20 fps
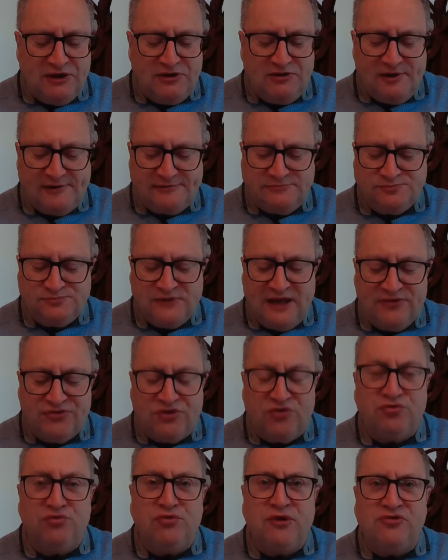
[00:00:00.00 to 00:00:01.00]
but it
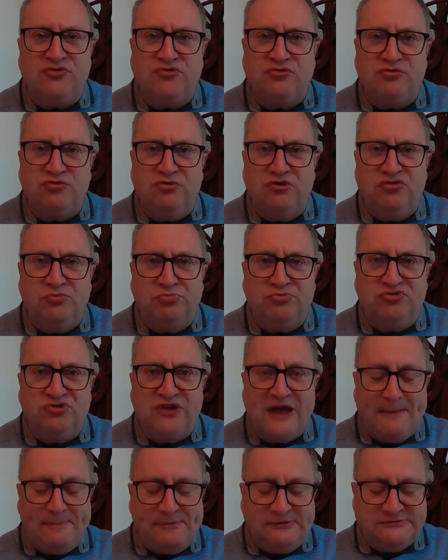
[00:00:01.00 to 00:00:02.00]
adds a fresh,
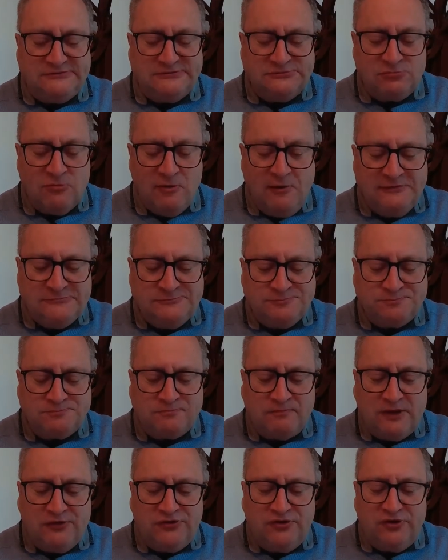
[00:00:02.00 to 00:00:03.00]
crisp snap
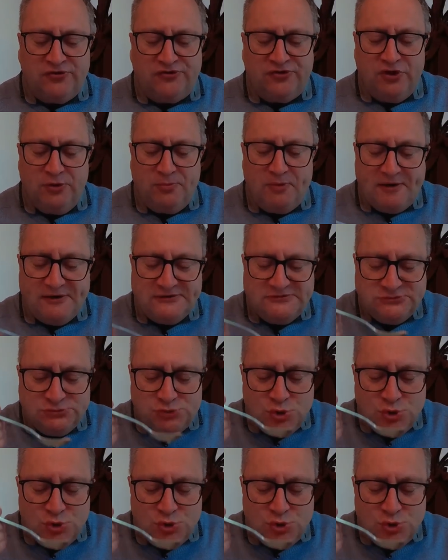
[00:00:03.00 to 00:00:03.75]
to the soup,